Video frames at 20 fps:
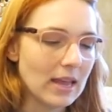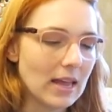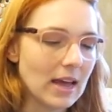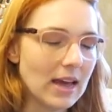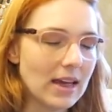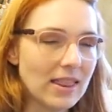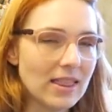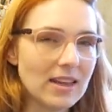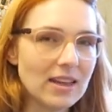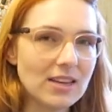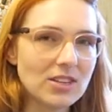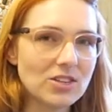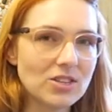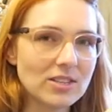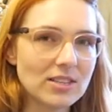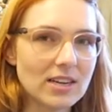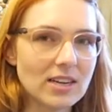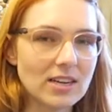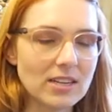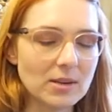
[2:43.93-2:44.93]
I think it
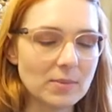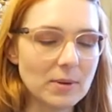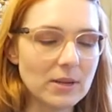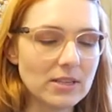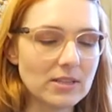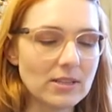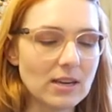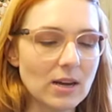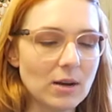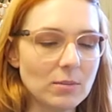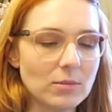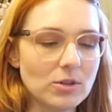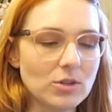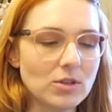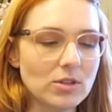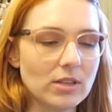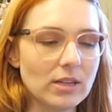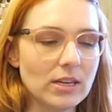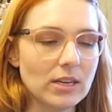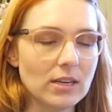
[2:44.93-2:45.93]
just kind of depends on how much
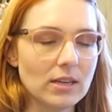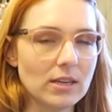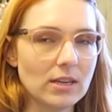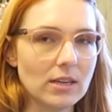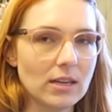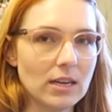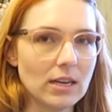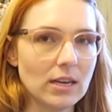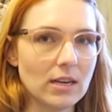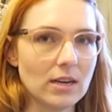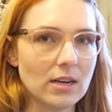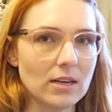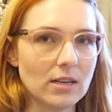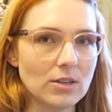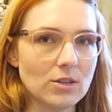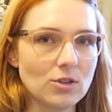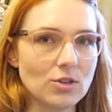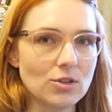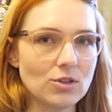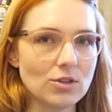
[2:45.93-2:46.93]
you like kind
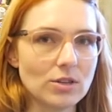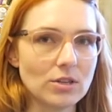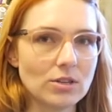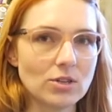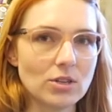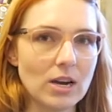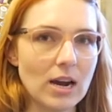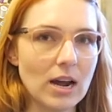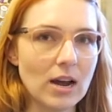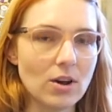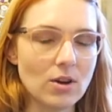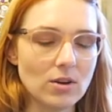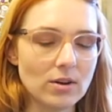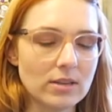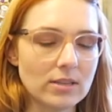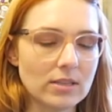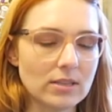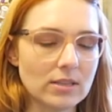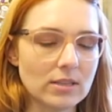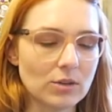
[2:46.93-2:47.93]
of stretch it out
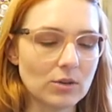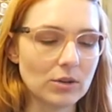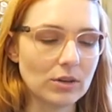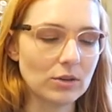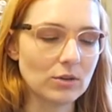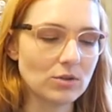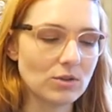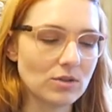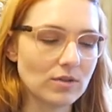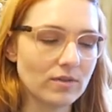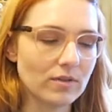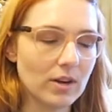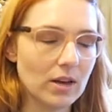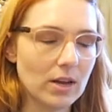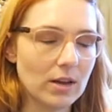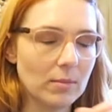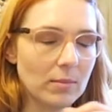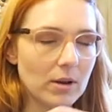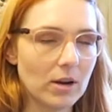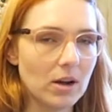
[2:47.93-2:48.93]
because it's a crinkle
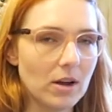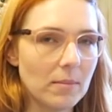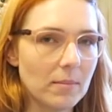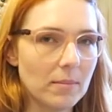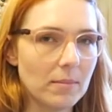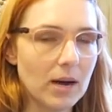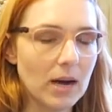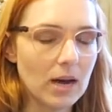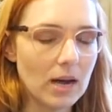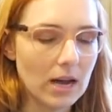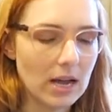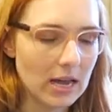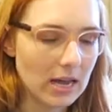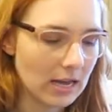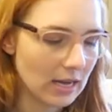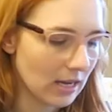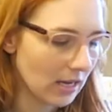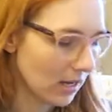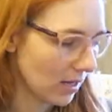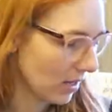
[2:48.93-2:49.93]
chiffon, but on
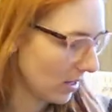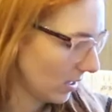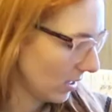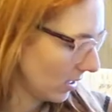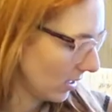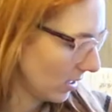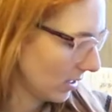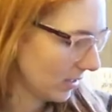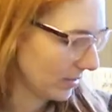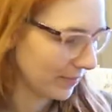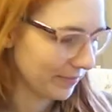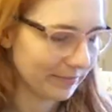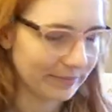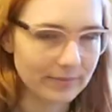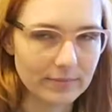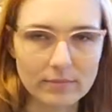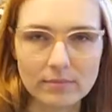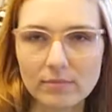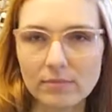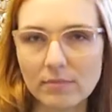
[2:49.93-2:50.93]
my uh,
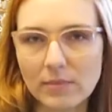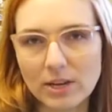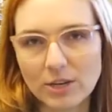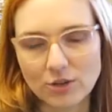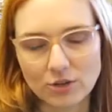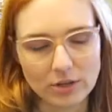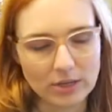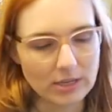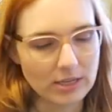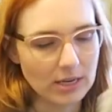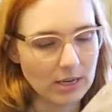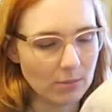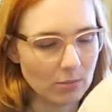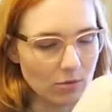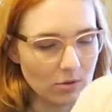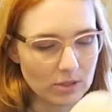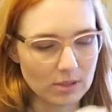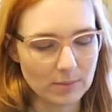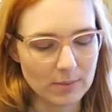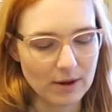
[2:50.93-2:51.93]
measuring
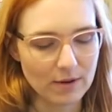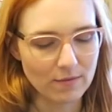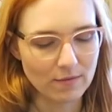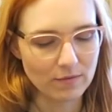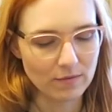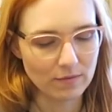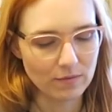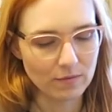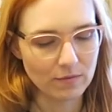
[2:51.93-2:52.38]
table it's about